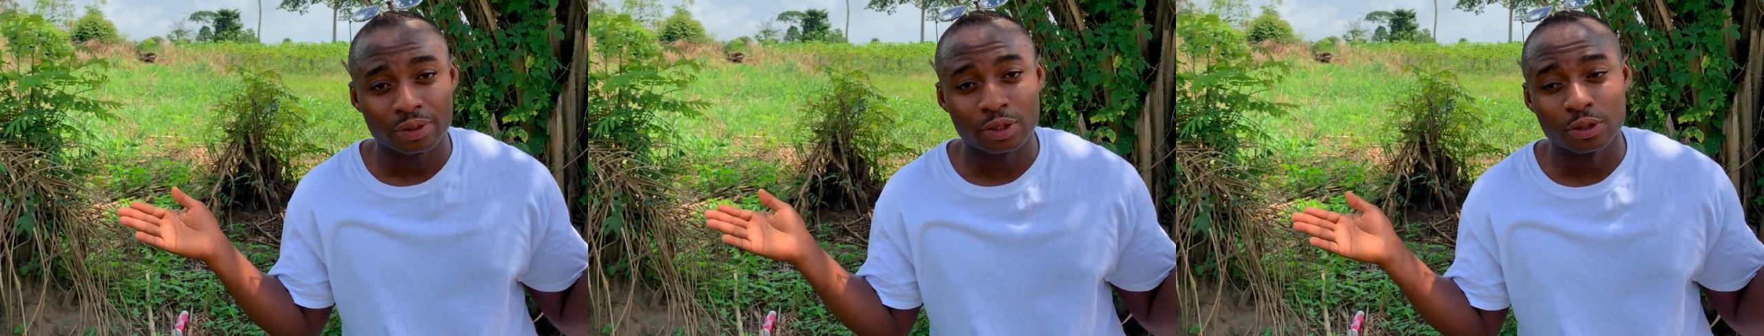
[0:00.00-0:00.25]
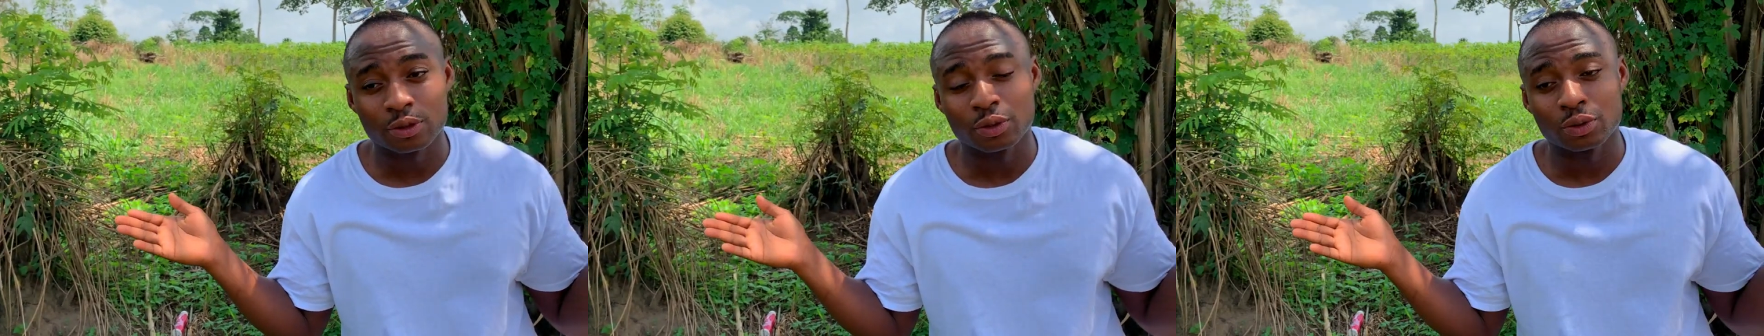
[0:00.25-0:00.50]

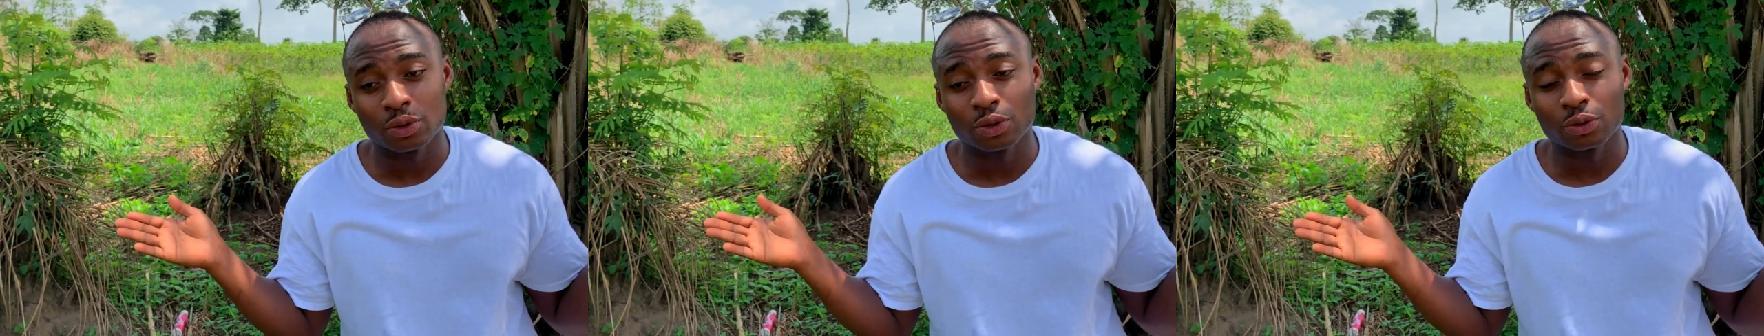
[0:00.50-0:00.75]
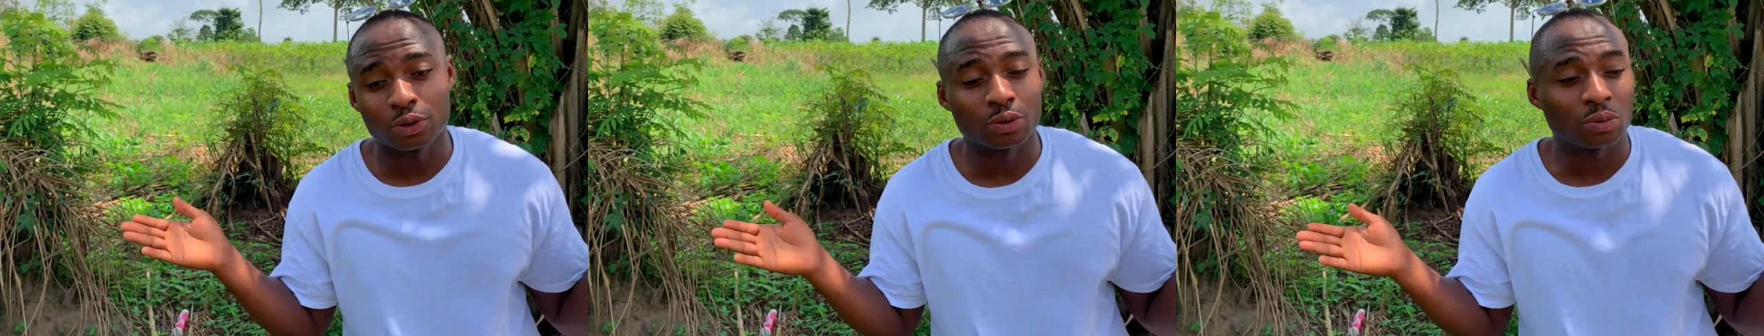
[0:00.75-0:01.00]
to
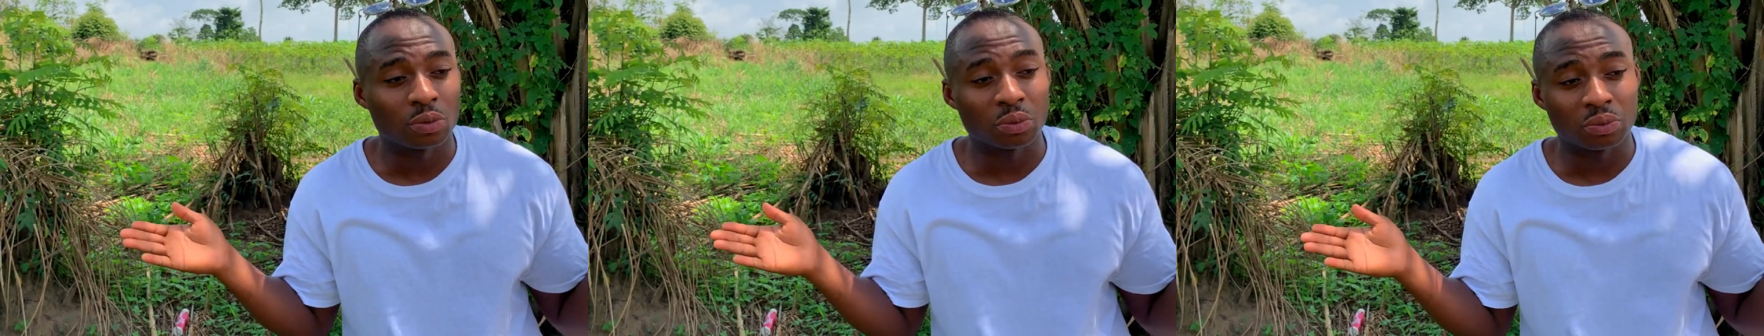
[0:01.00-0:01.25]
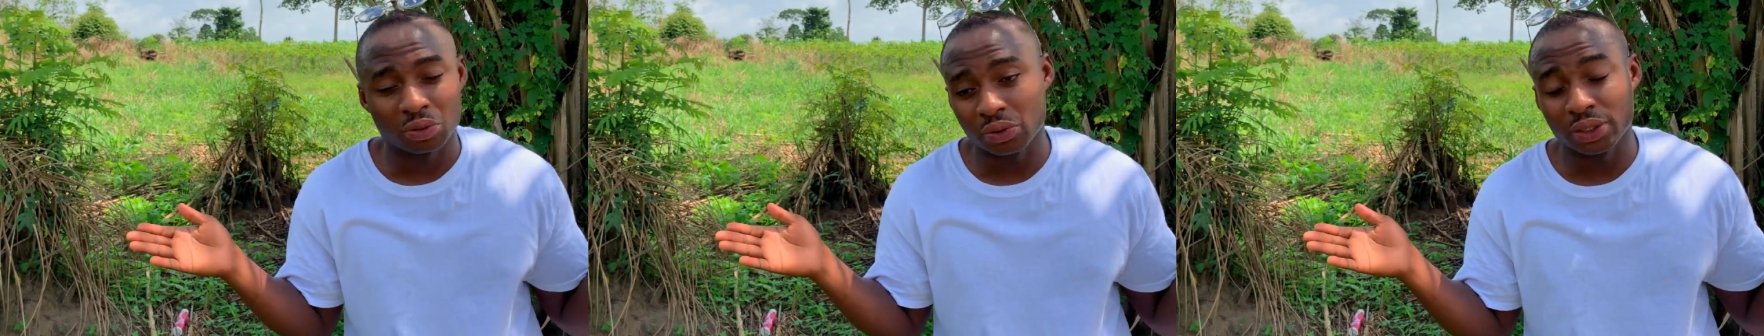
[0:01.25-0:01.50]
to to to,
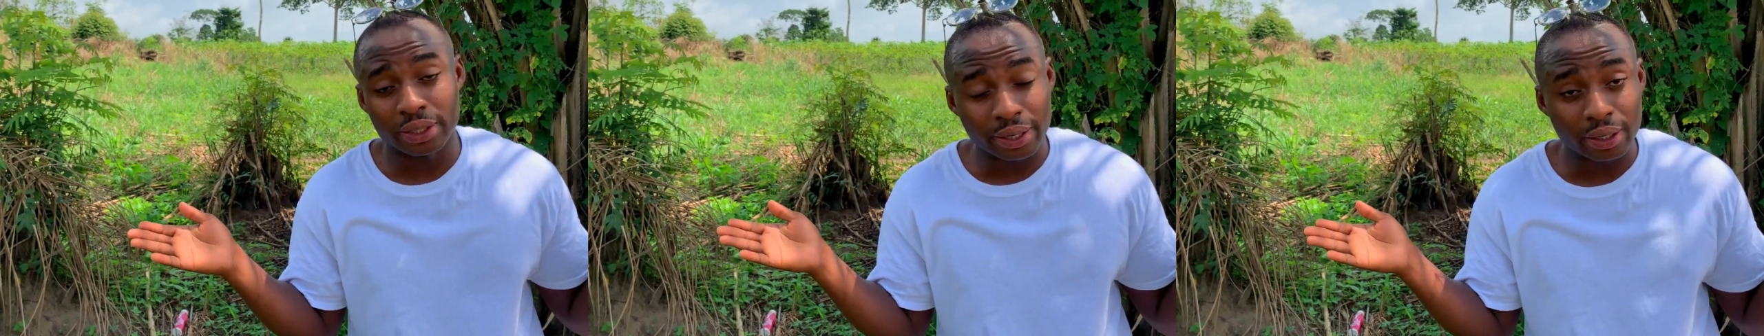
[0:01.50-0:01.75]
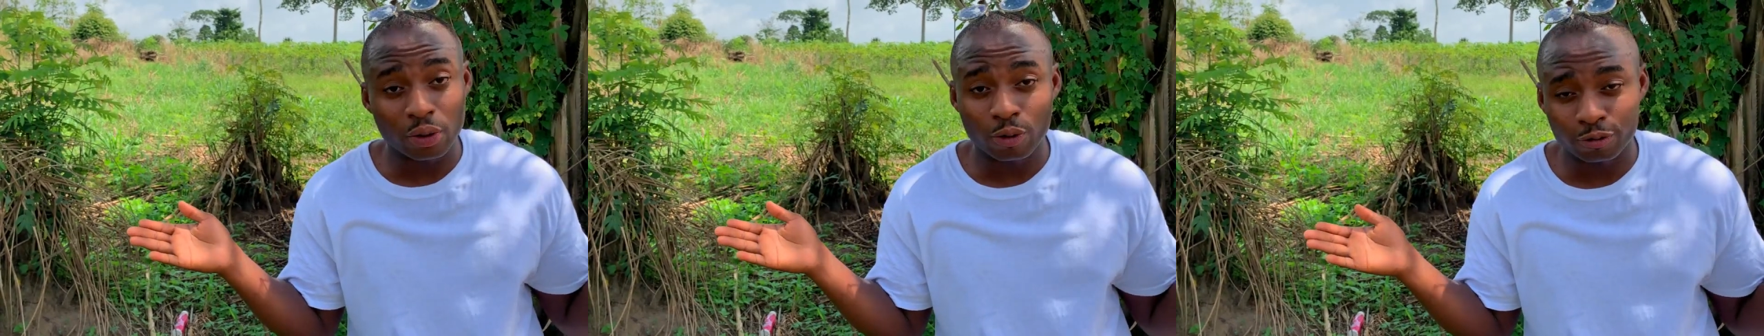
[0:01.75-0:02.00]
to
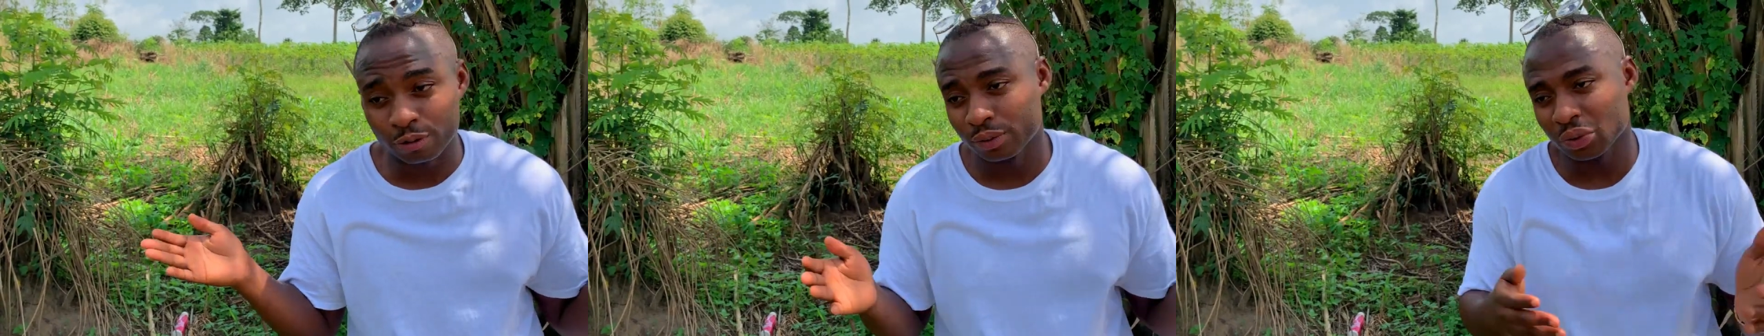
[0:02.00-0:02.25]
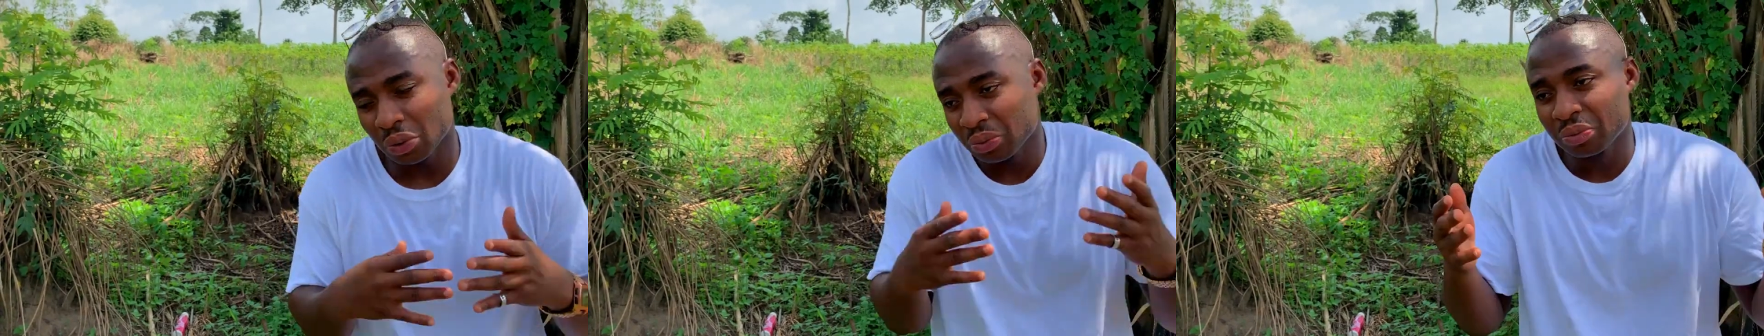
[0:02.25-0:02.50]
shake it off.
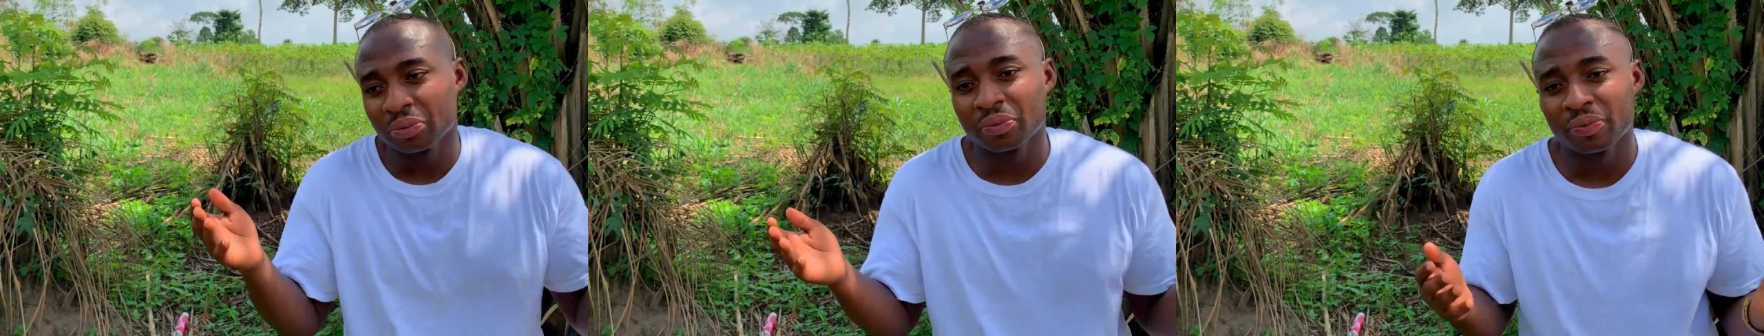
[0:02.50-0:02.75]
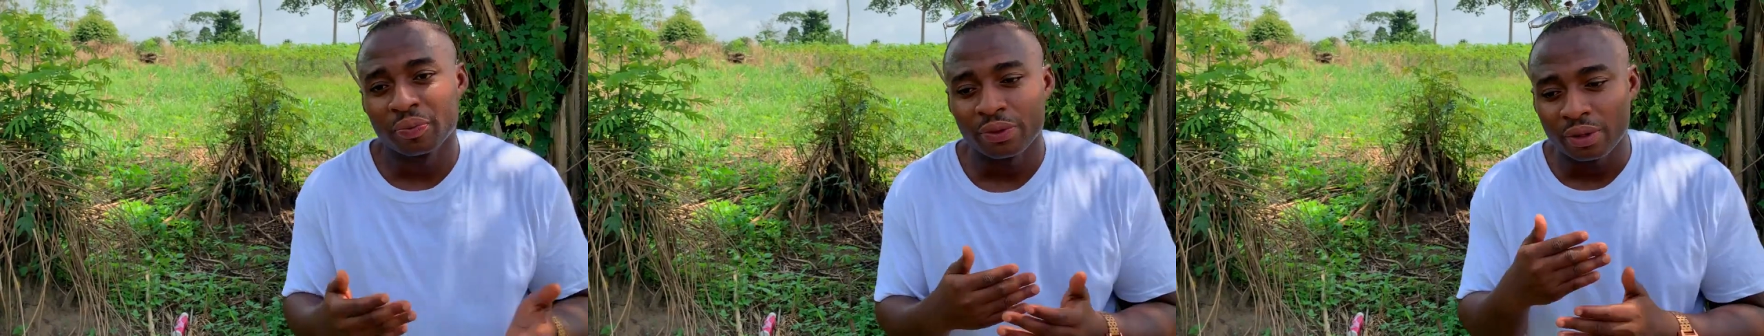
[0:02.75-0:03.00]
So
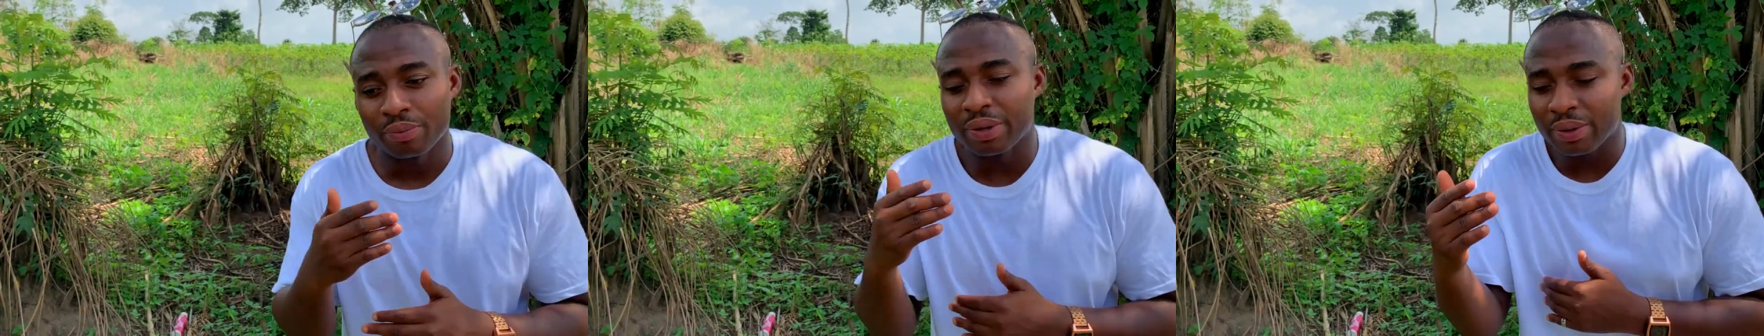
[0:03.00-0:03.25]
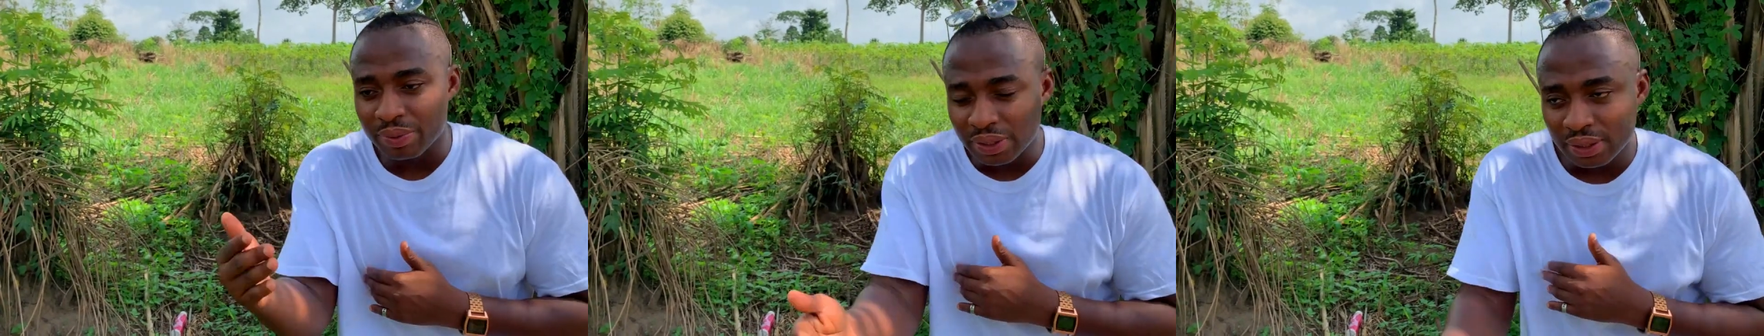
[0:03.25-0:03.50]

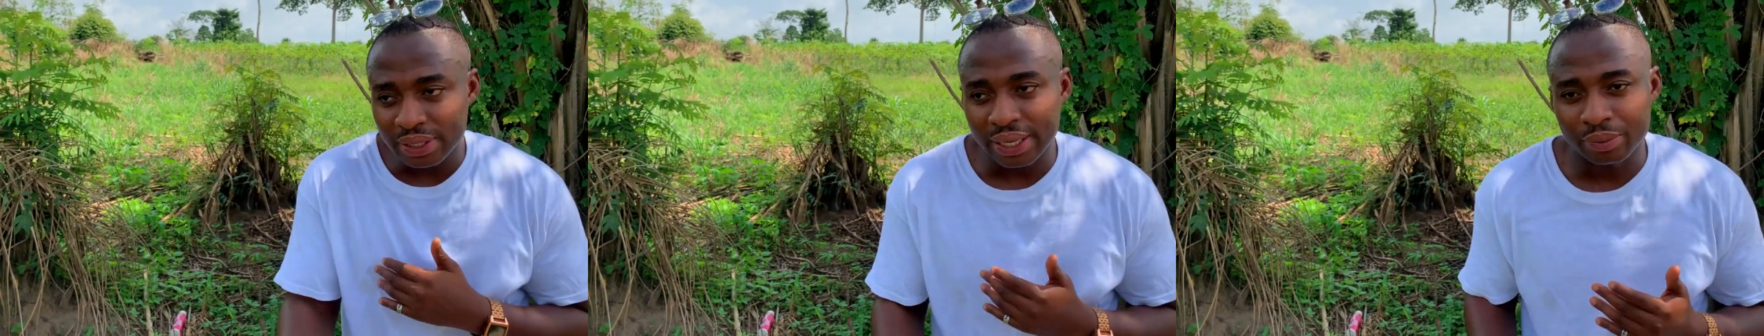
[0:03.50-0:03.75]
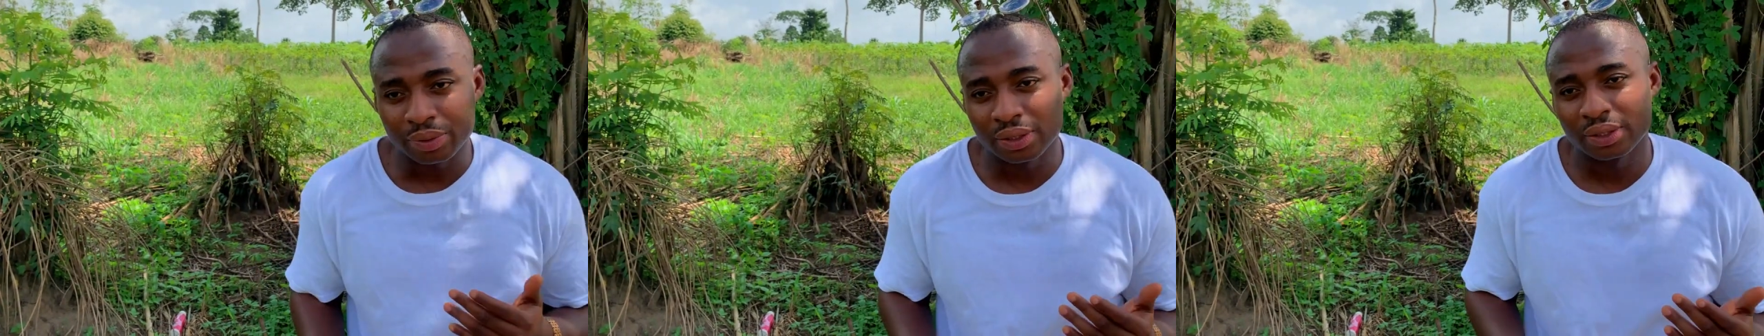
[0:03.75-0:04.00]
baby
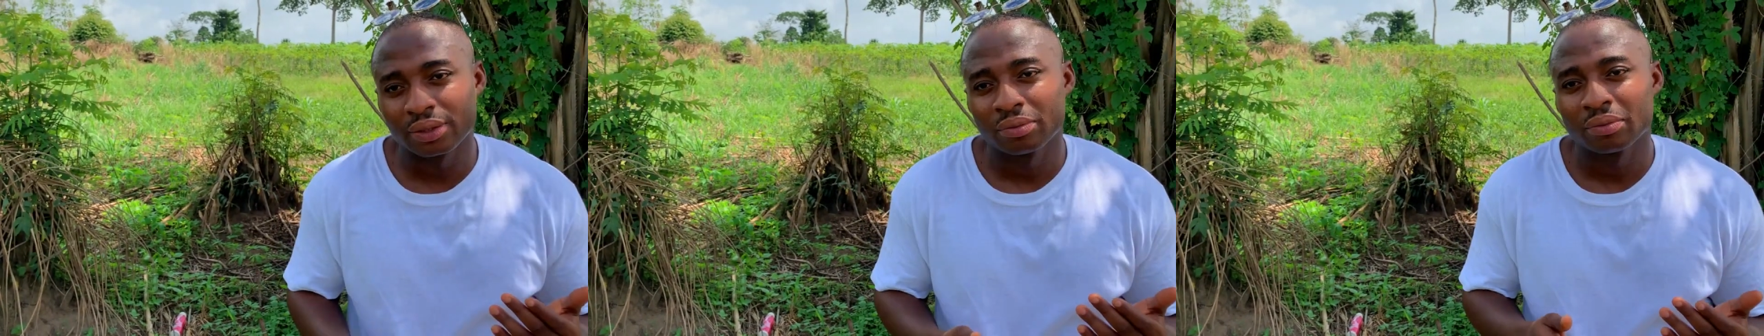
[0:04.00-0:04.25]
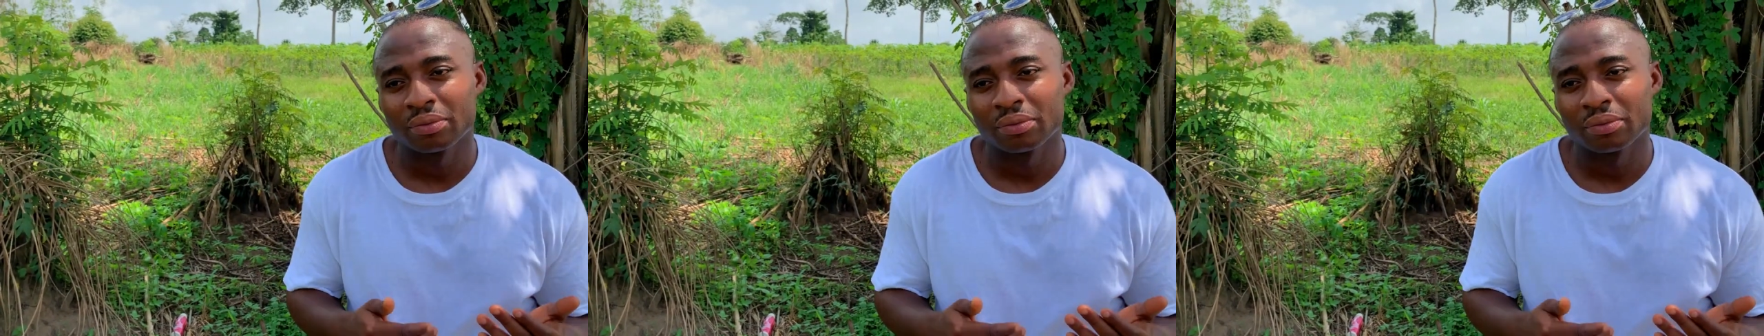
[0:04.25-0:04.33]
steps.